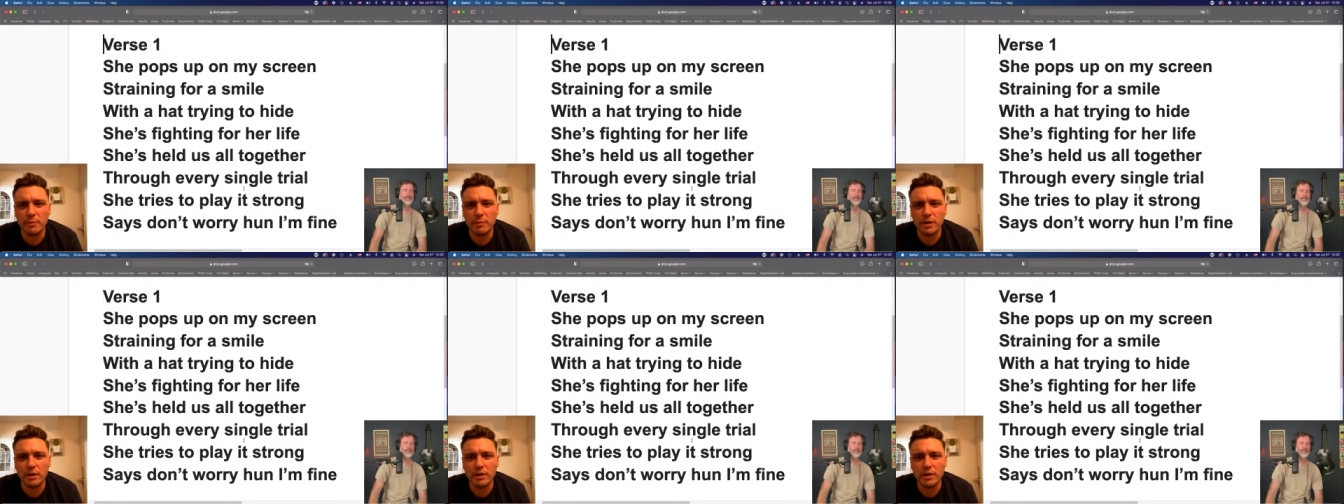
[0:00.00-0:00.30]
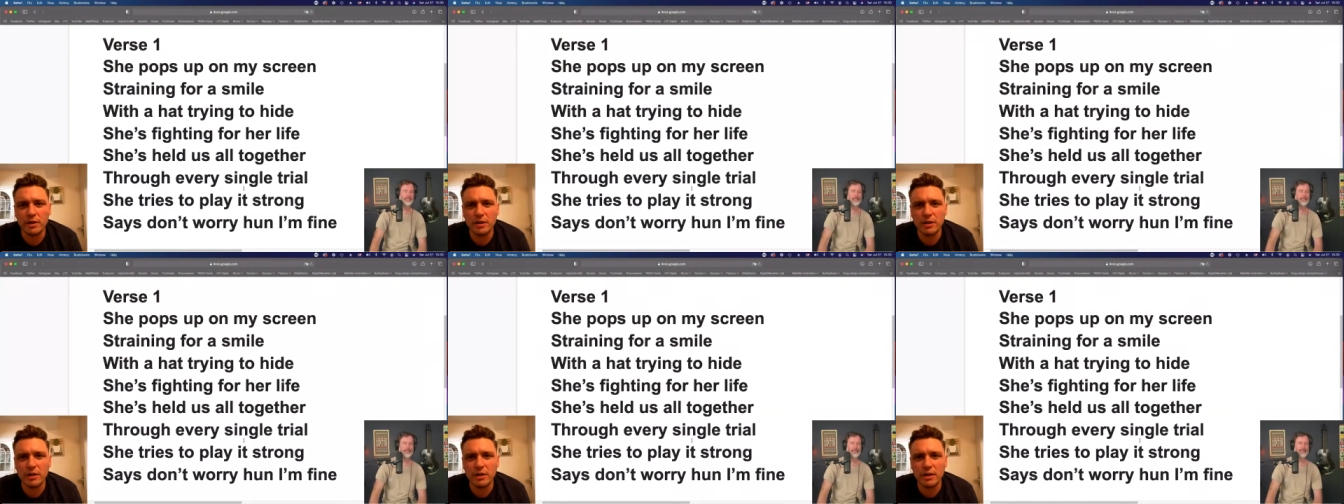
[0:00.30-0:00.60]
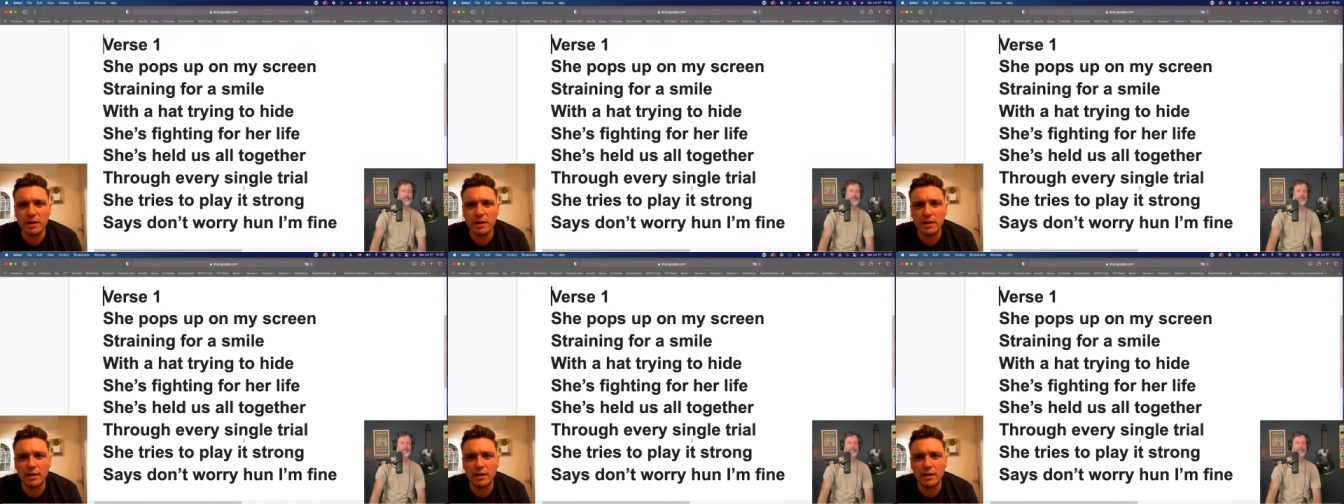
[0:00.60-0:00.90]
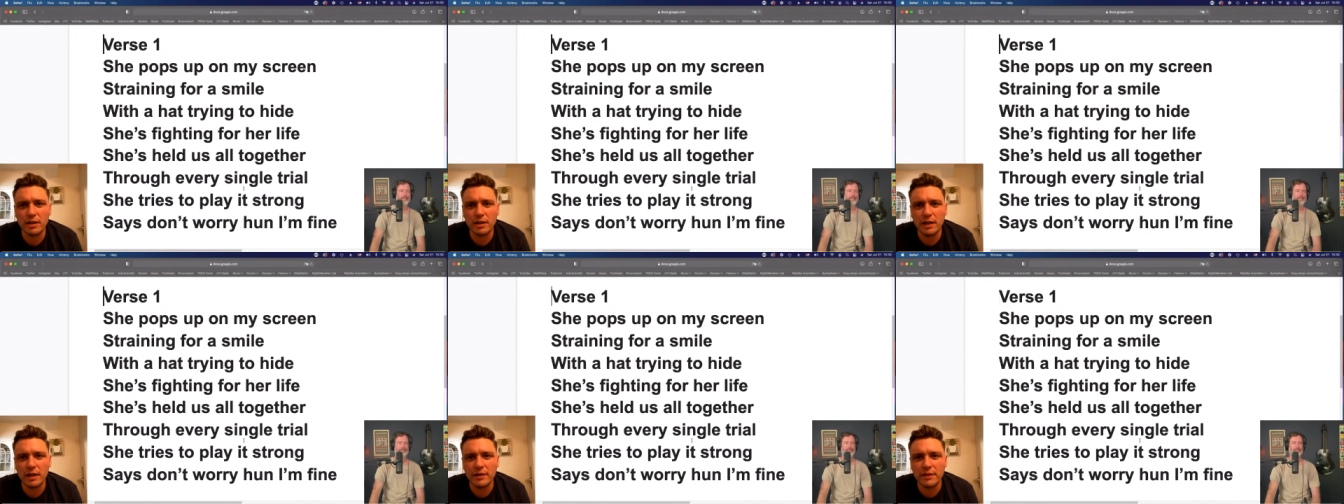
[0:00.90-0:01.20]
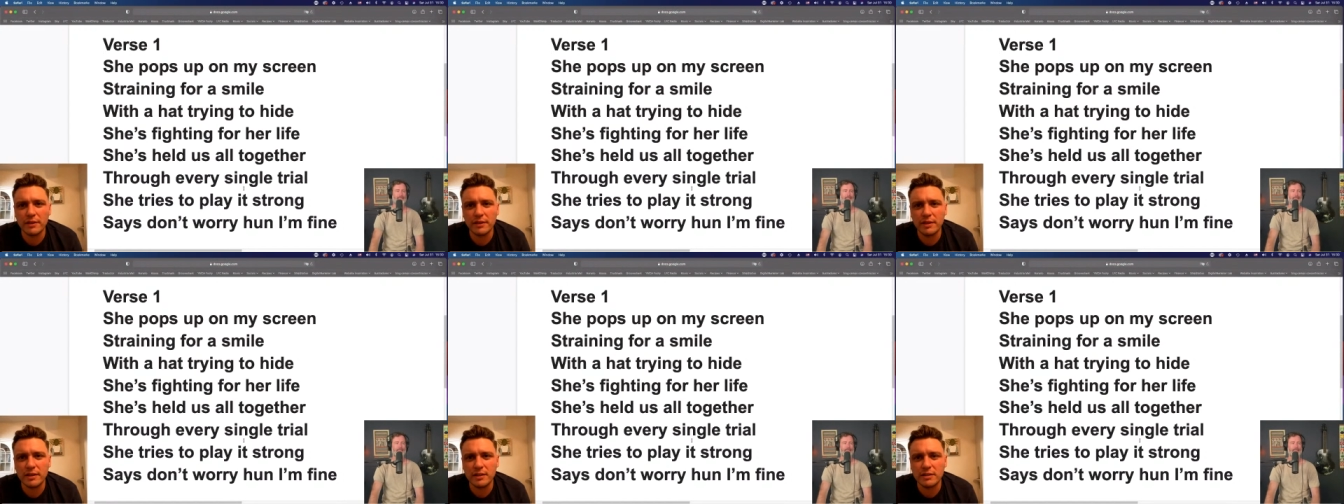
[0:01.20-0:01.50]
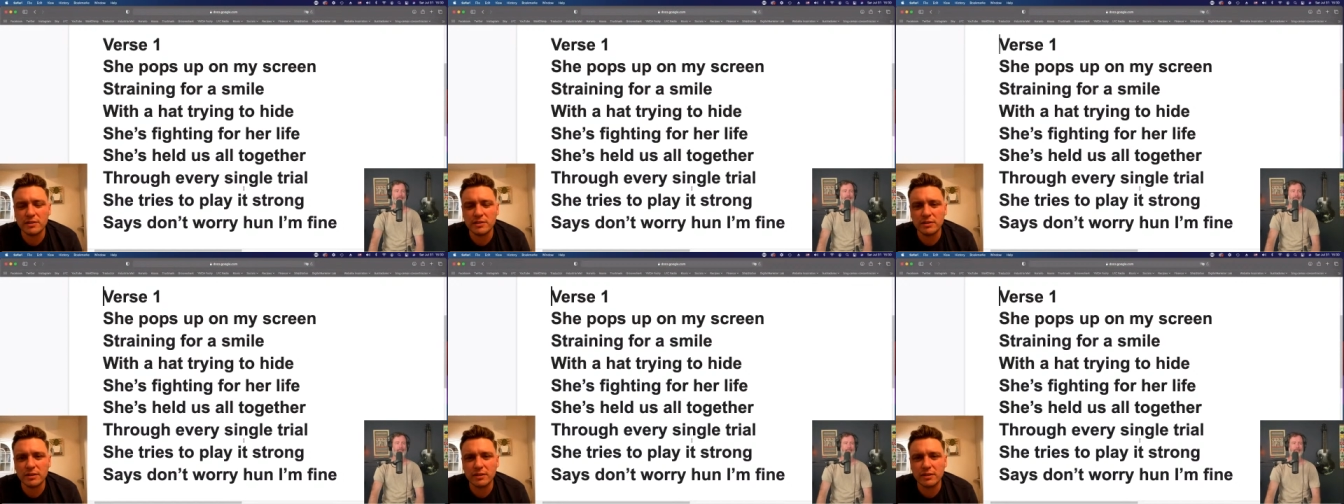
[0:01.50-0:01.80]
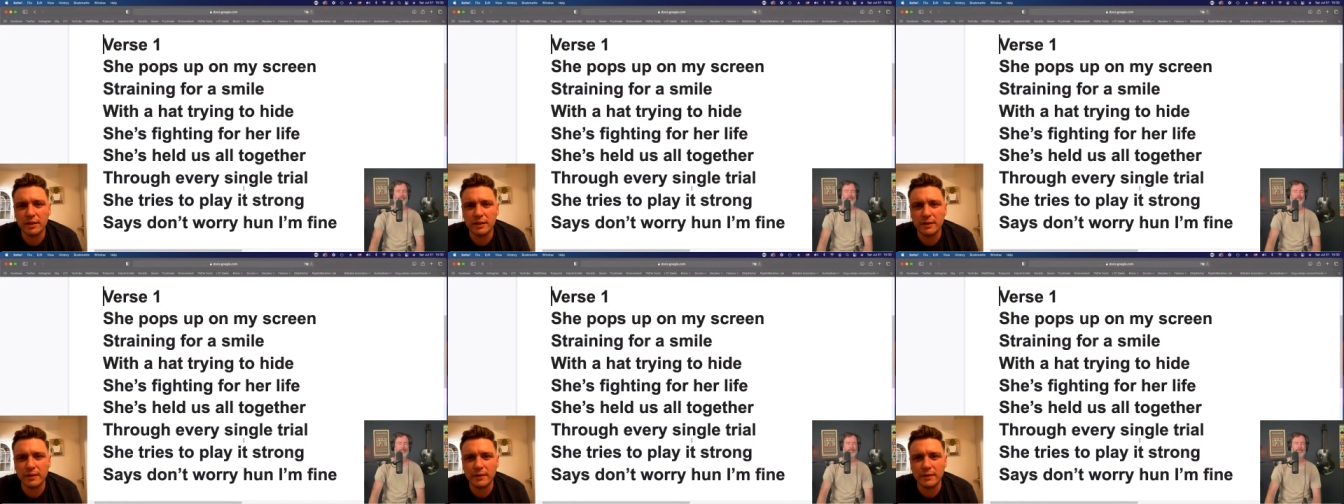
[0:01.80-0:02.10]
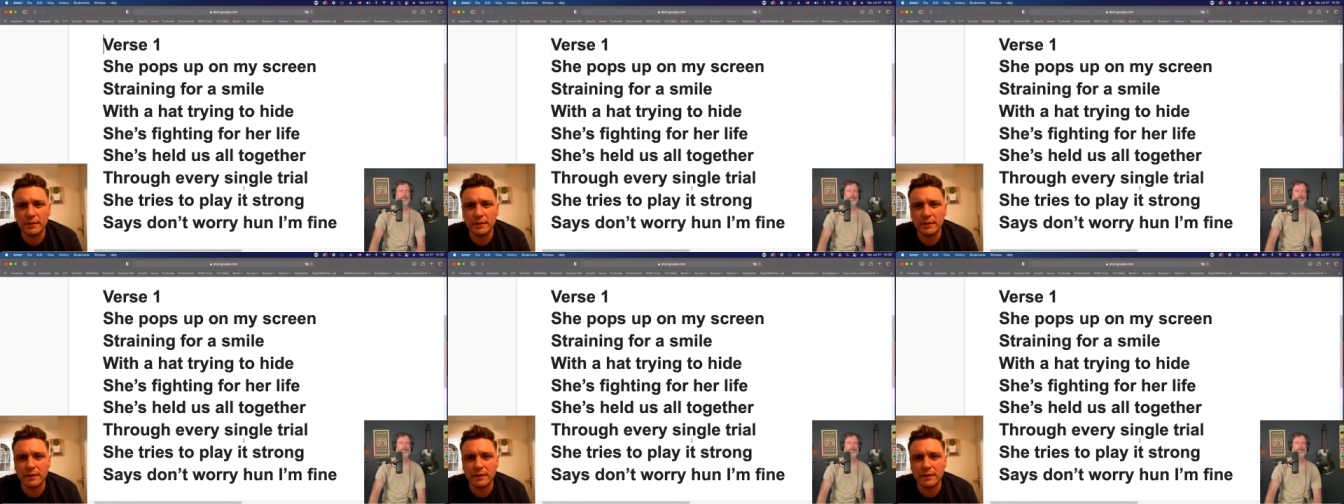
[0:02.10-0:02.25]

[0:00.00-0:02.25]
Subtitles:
but I think it's like